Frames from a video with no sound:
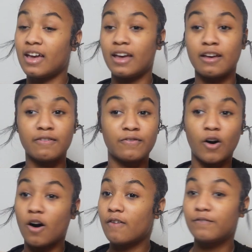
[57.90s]
If
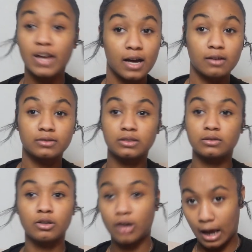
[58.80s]
all
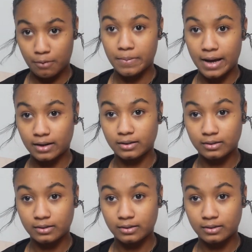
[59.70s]
fails, go to Outback.